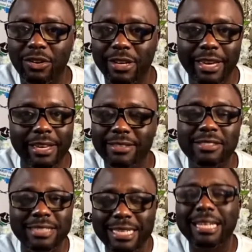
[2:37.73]
Okay,
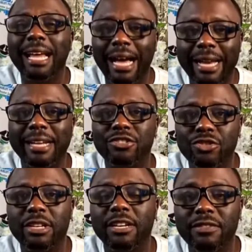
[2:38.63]
it's still under
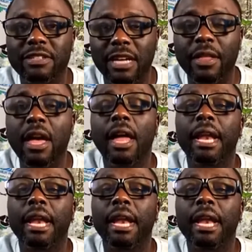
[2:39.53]
student visa.